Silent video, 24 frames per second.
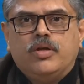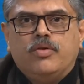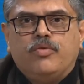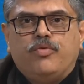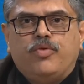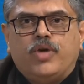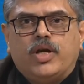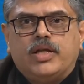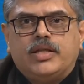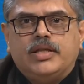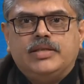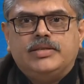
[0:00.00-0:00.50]

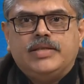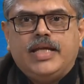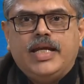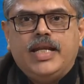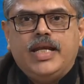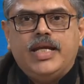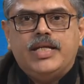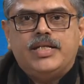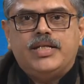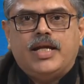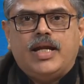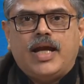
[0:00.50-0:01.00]
for this
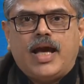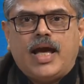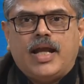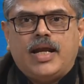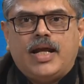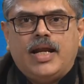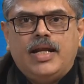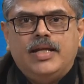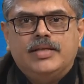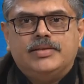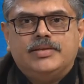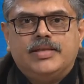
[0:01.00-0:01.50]
initial
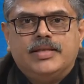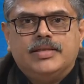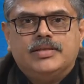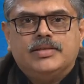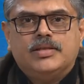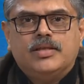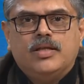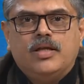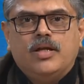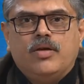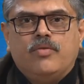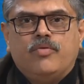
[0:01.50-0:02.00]
analysis
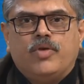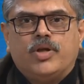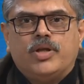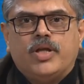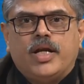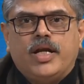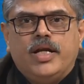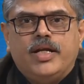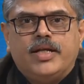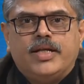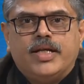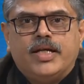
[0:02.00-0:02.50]
for the
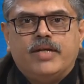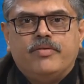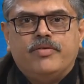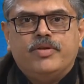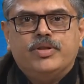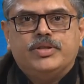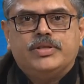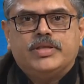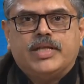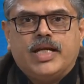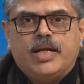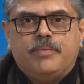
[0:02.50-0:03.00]
interview
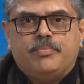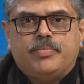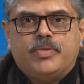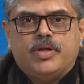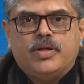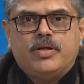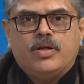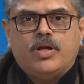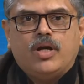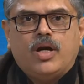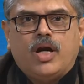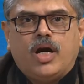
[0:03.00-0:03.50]
script
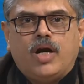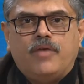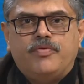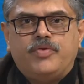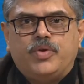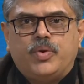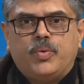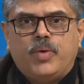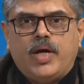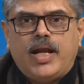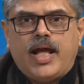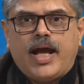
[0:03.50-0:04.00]
of
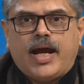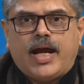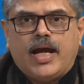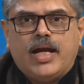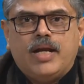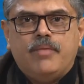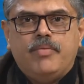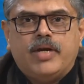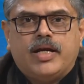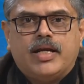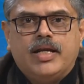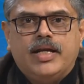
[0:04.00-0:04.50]
12
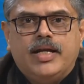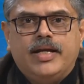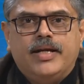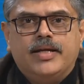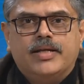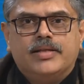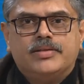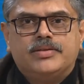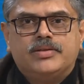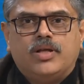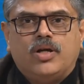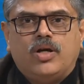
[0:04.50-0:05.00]
academic
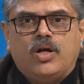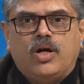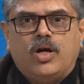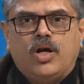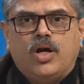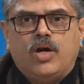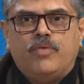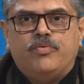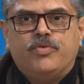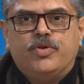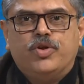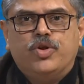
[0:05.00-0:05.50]
leaders
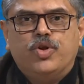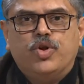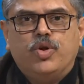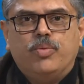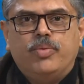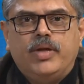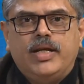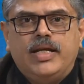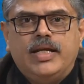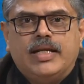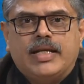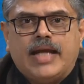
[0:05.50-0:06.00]
of
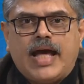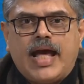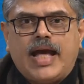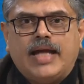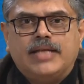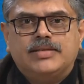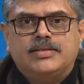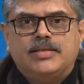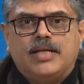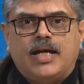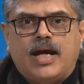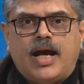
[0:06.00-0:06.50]
globally
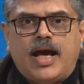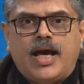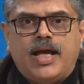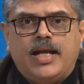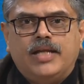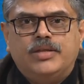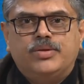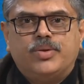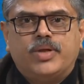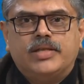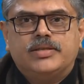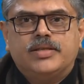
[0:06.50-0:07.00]
ranked higher
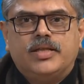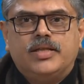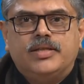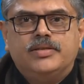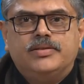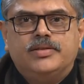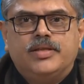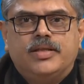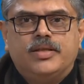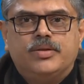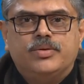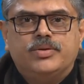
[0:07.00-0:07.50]
education
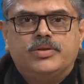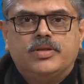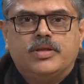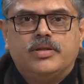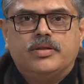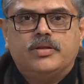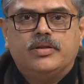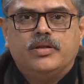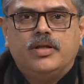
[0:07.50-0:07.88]
institution.